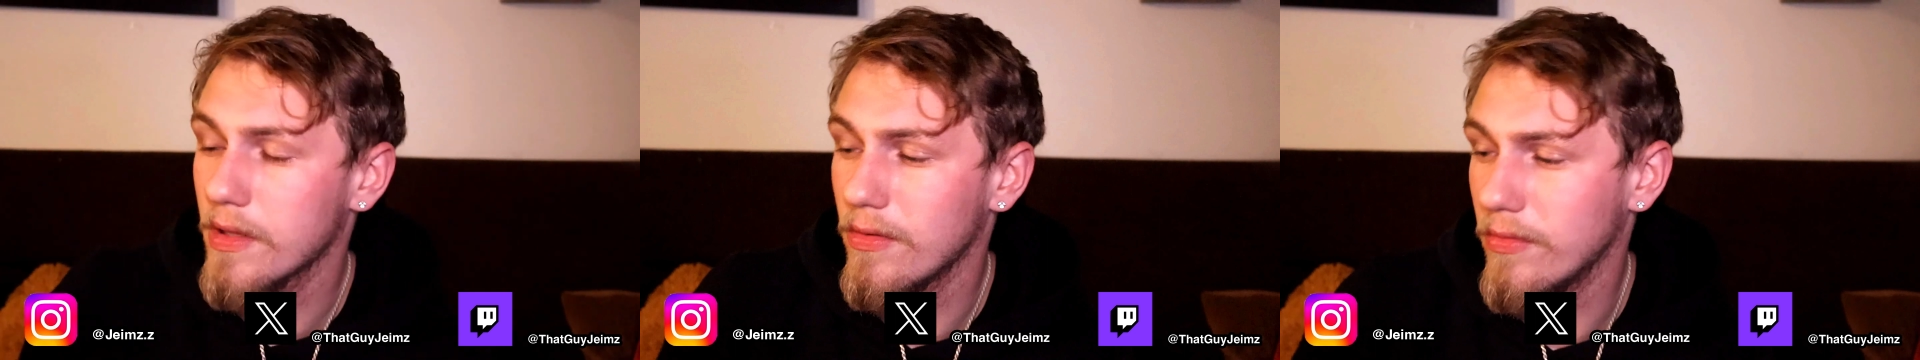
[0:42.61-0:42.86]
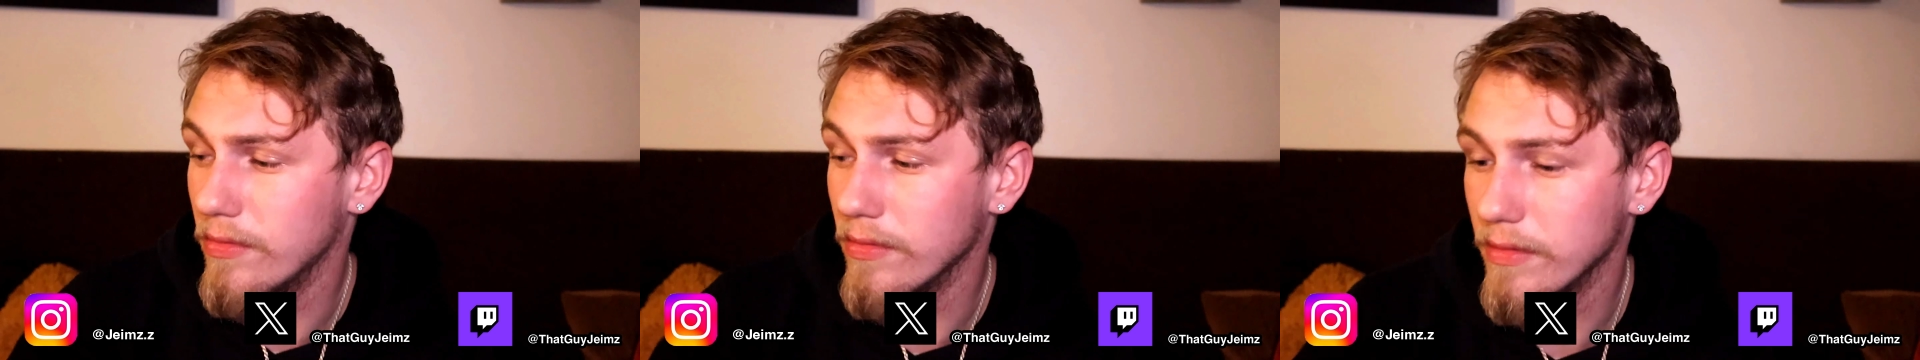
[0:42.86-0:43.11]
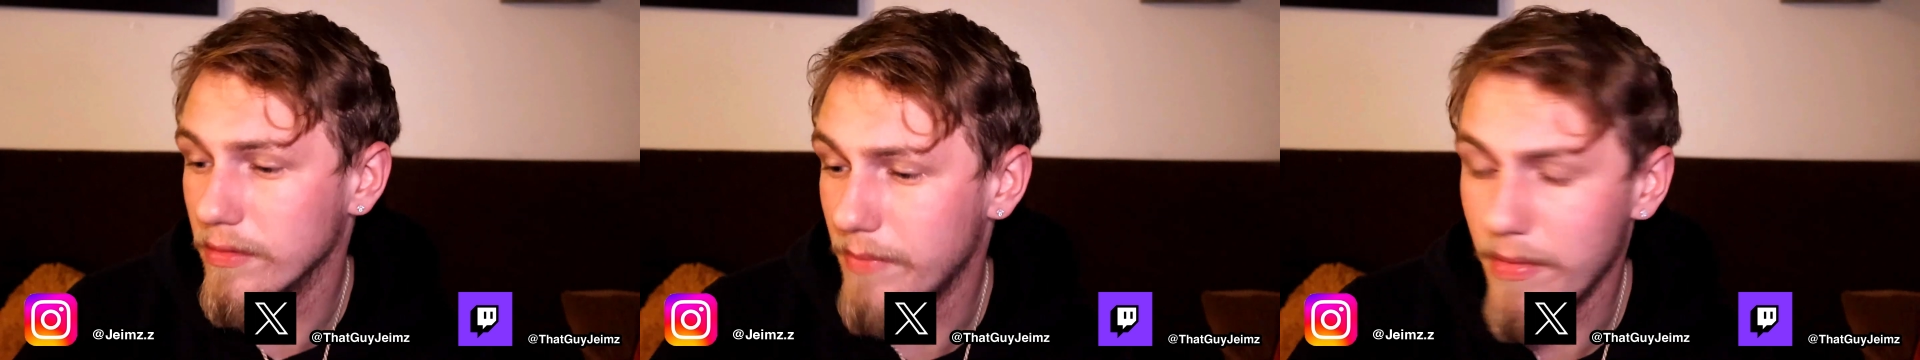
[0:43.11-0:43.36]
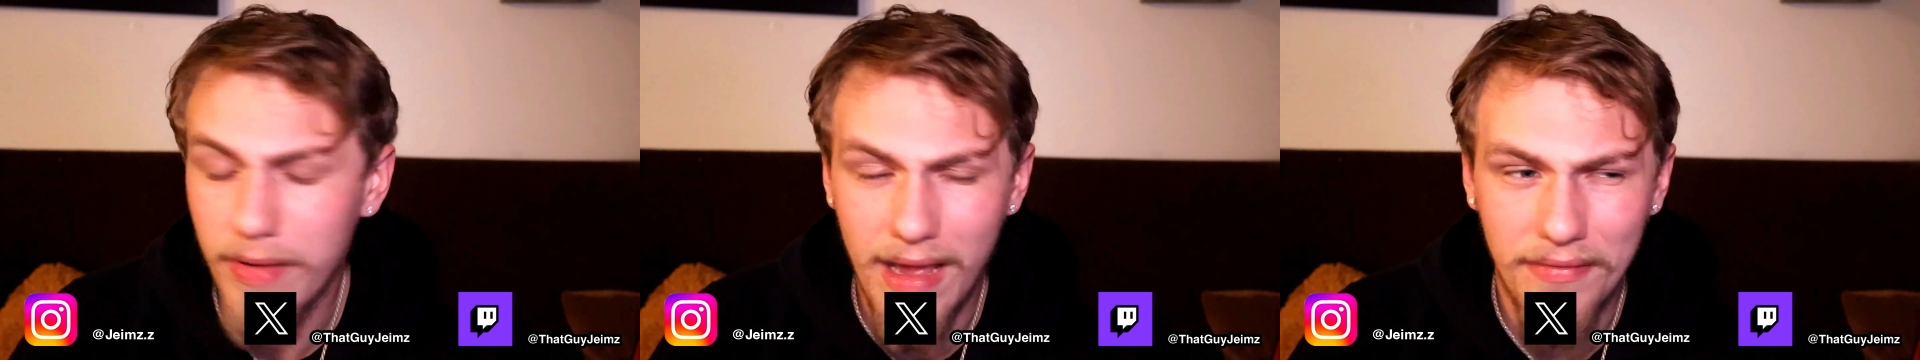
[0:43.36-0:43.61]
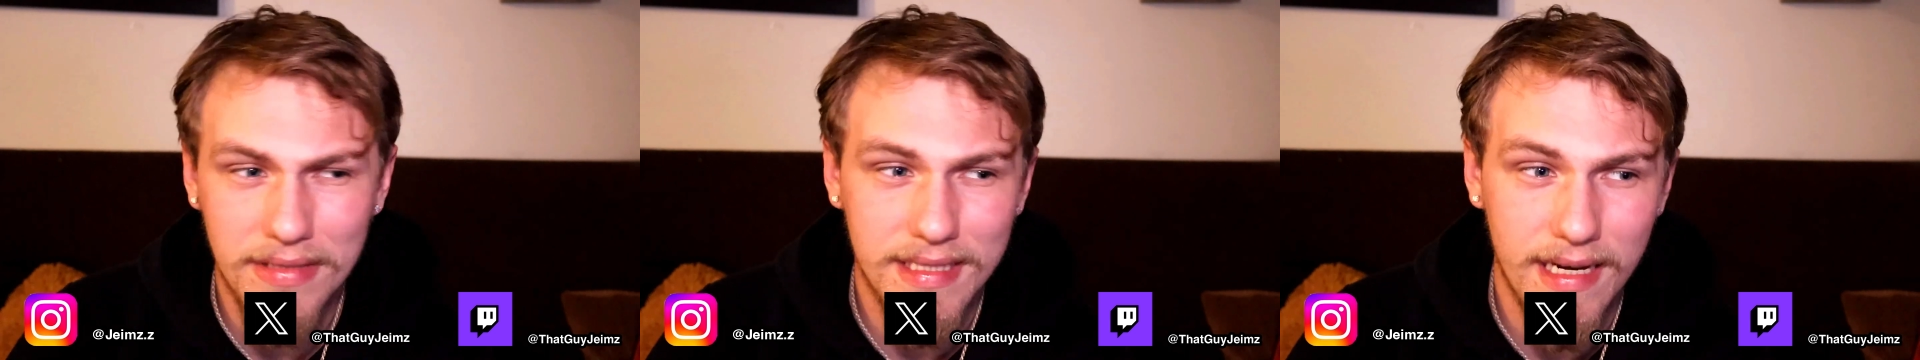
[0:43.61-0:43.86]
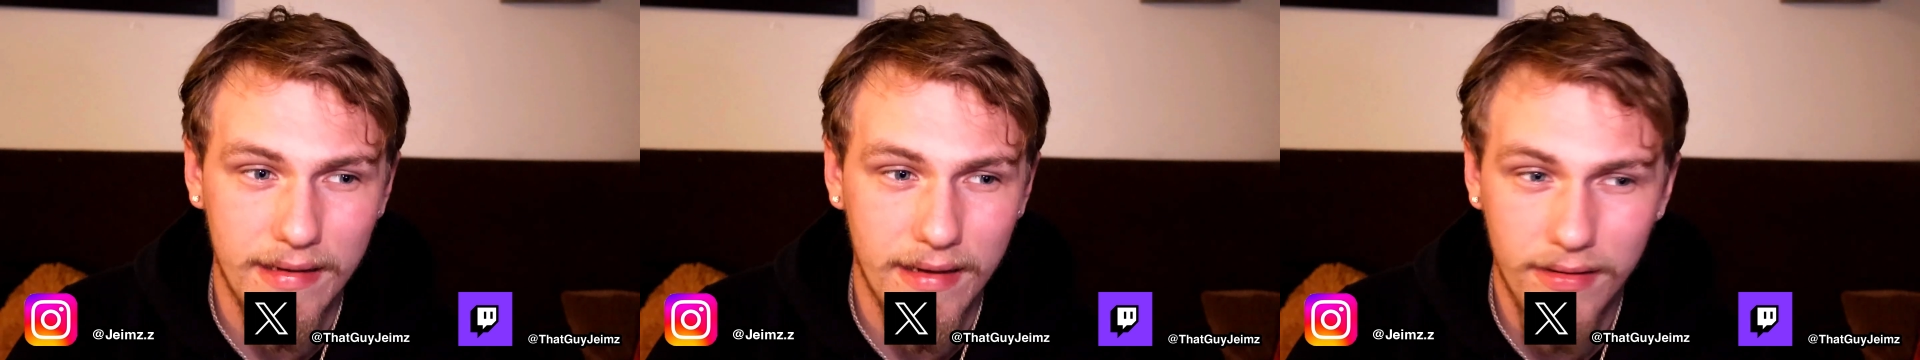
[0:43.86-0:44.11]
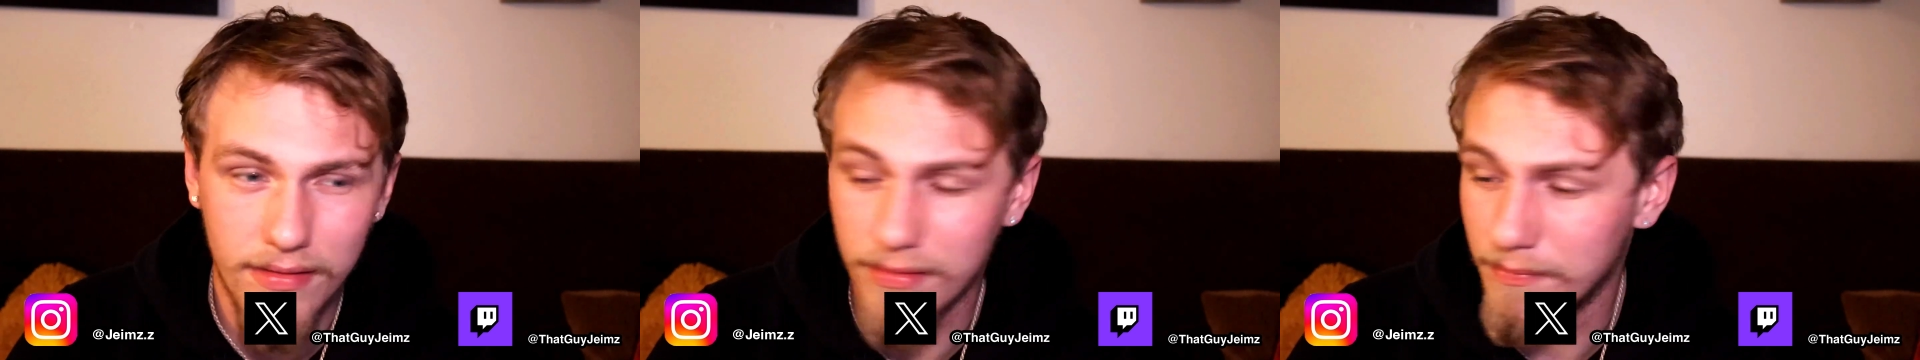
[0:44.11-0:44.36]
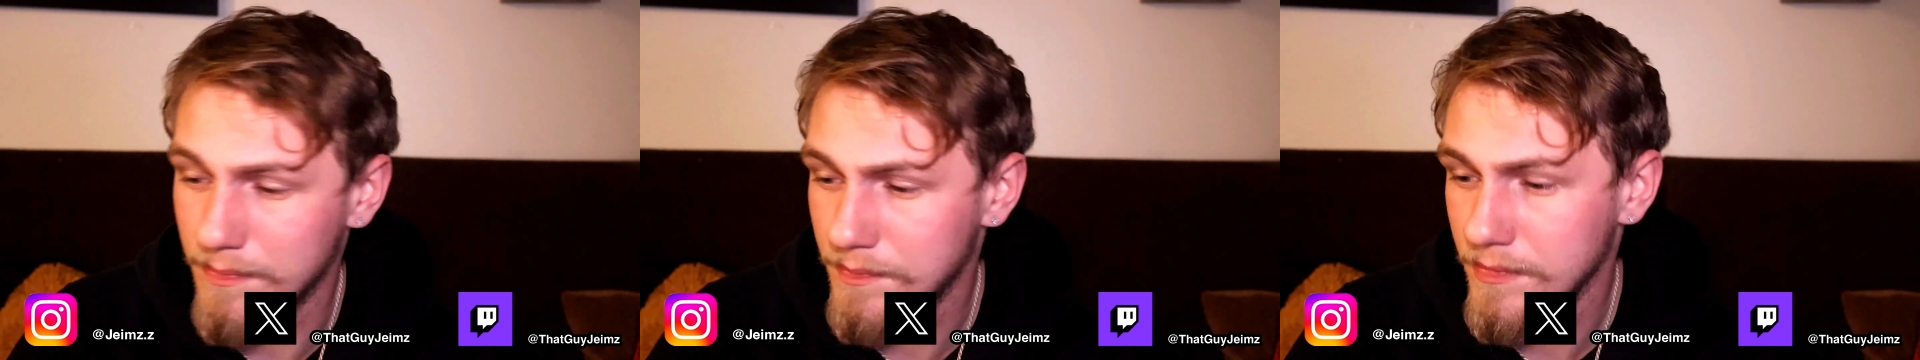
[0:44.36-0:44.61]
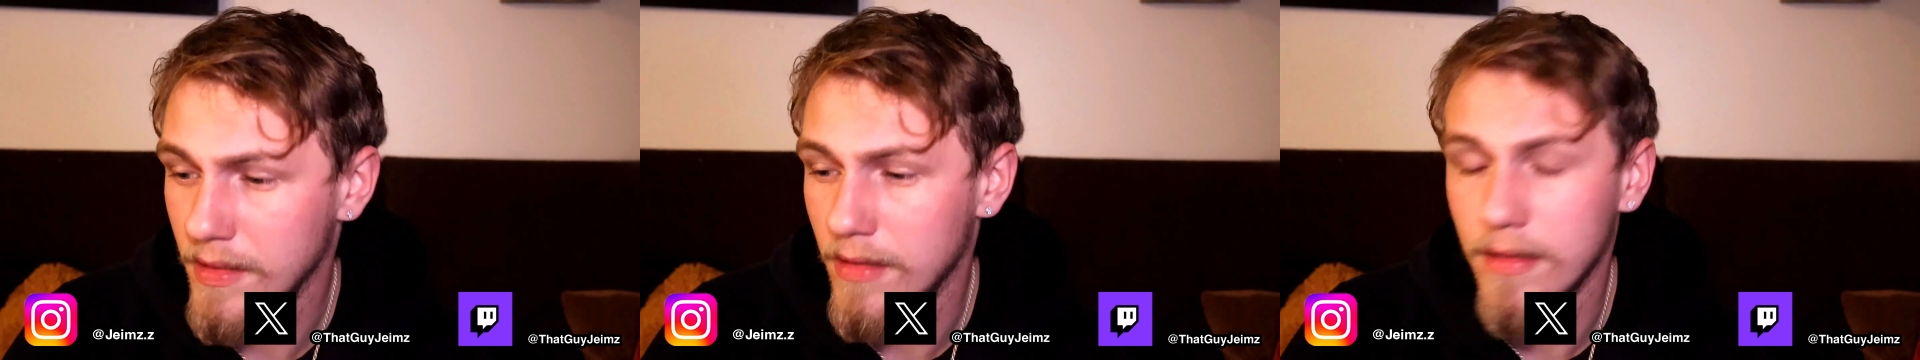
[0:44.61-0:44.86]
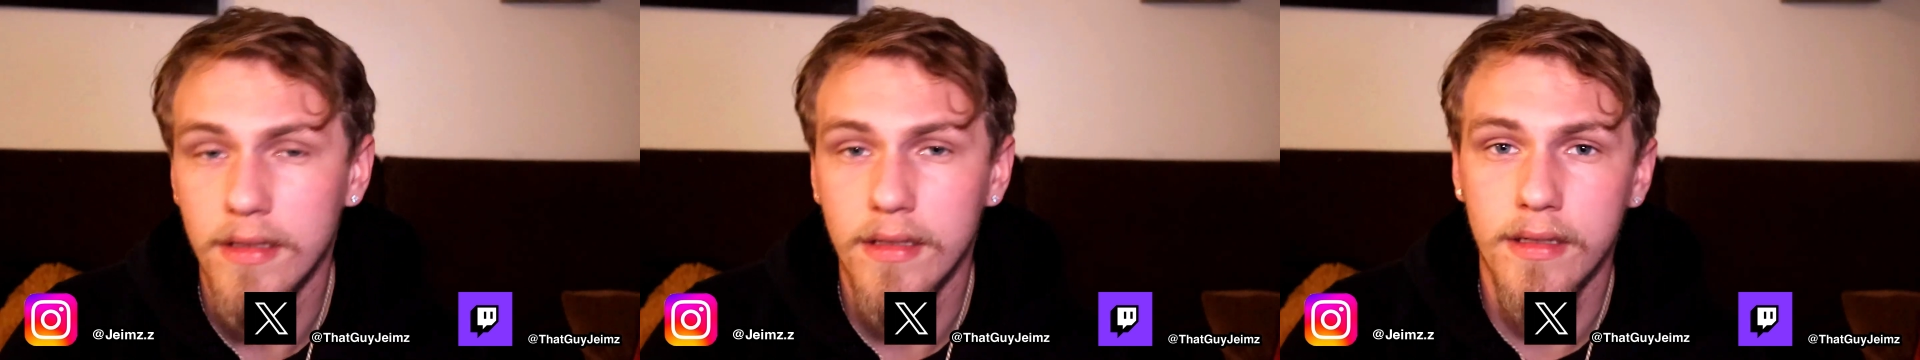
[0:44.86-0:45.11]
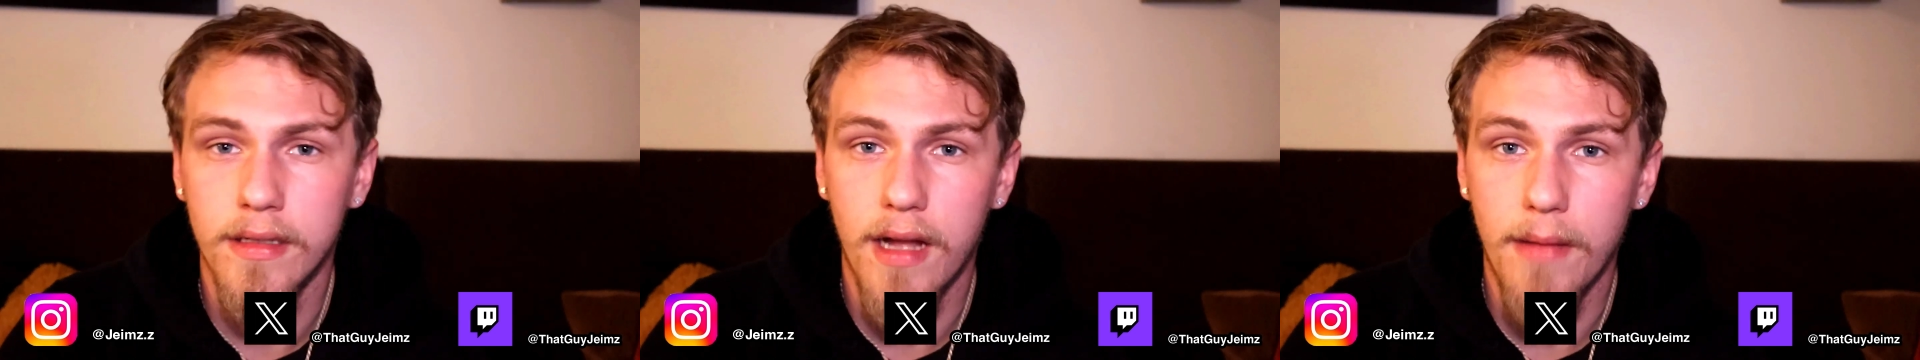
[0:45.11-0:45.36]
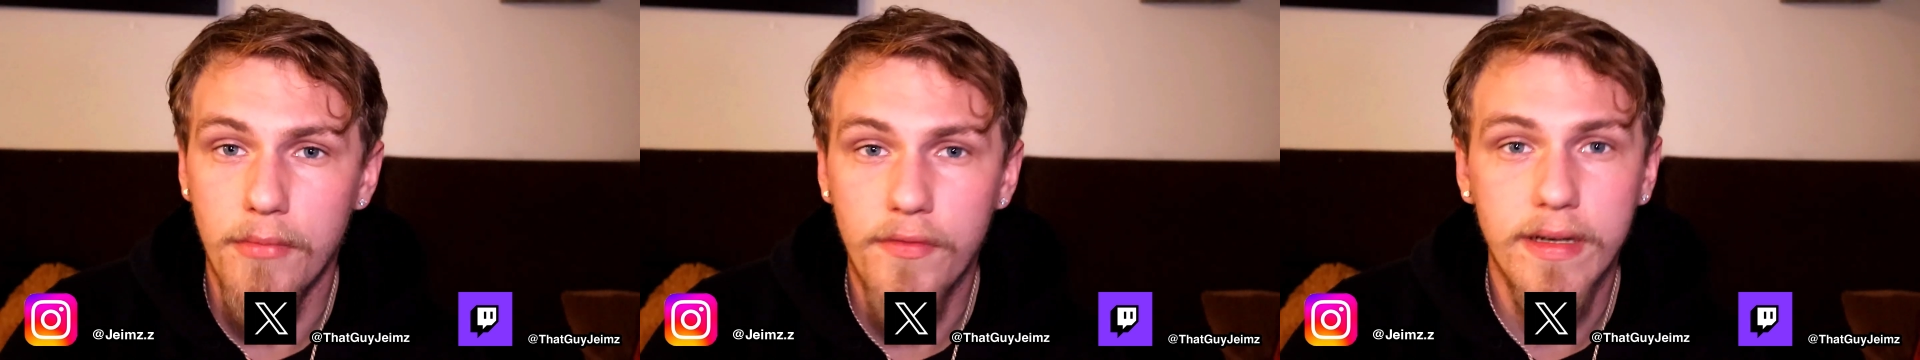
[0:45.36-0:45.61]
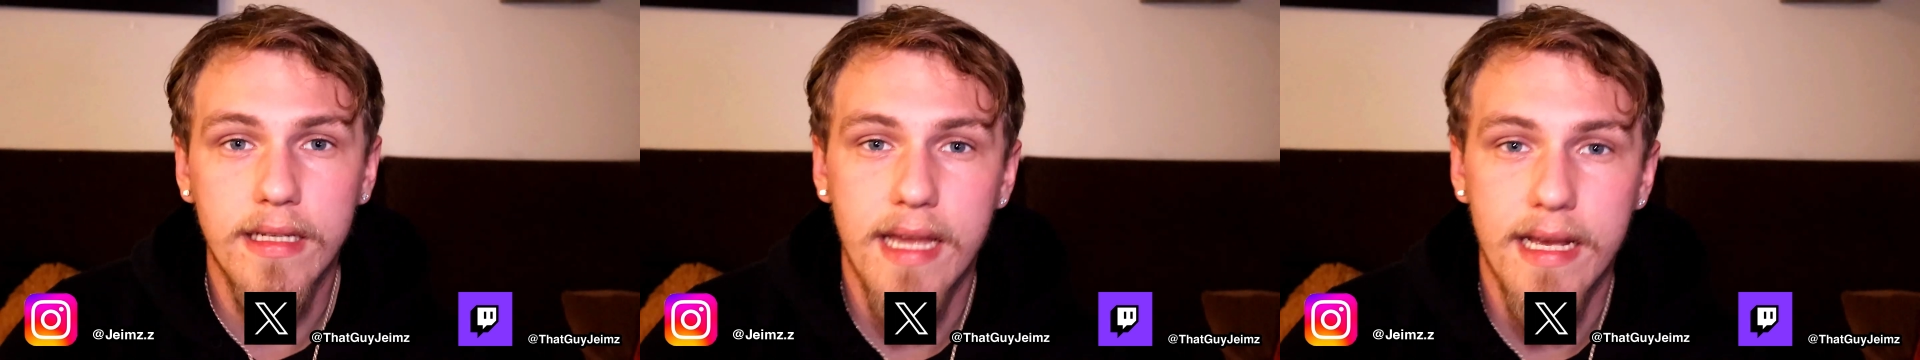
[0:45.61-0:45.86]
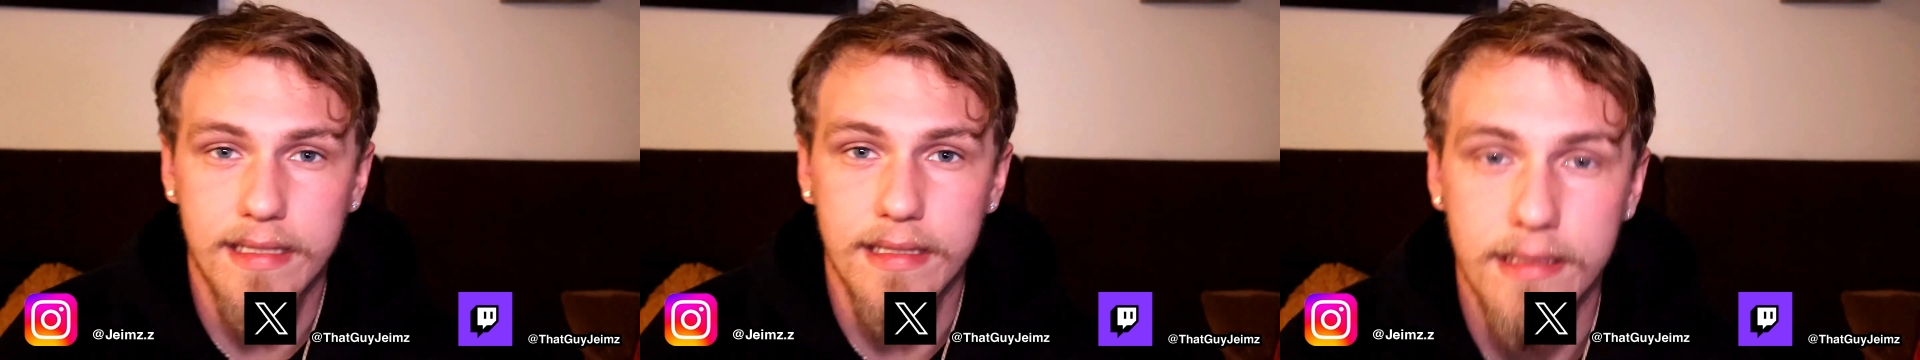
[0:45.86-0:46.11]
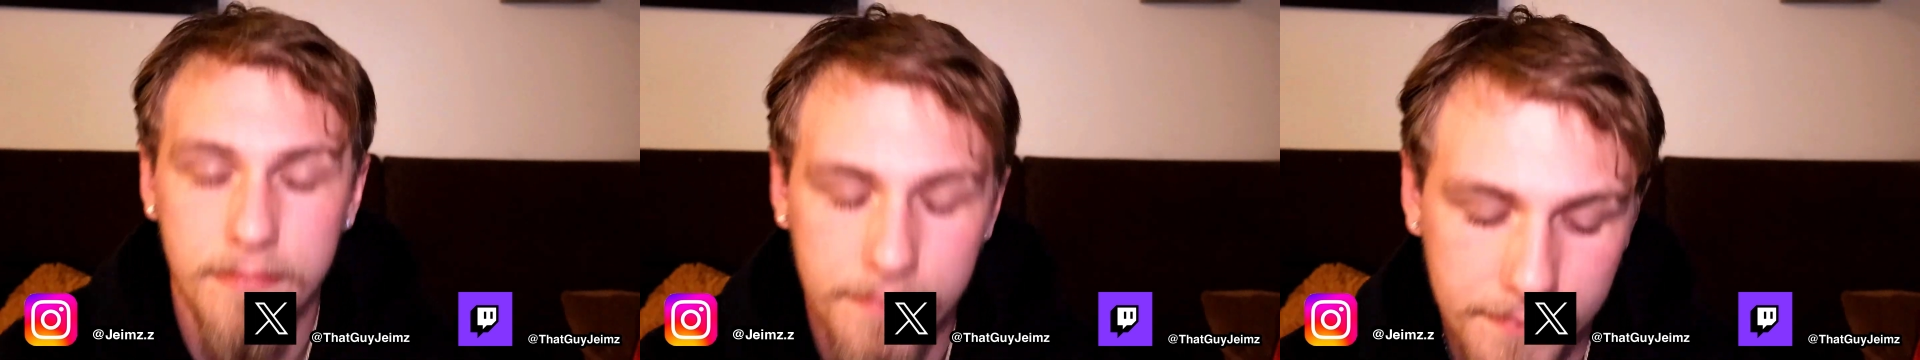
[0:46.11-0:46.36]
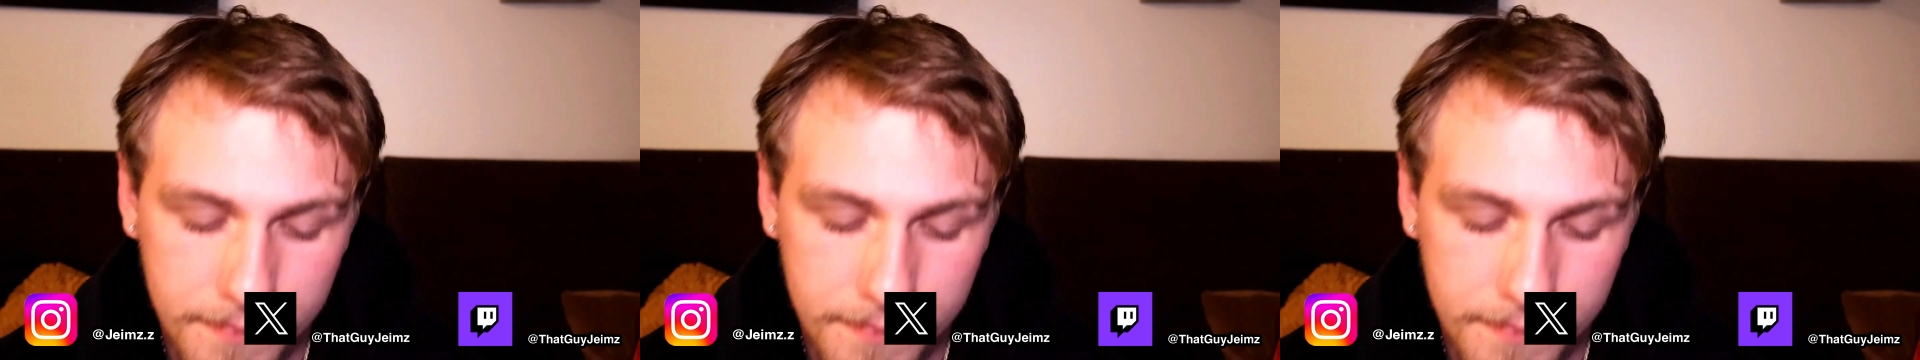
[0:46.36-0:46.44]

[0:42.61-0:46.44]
or maybe I haven't said it, I don't know. I'm moving to Texas.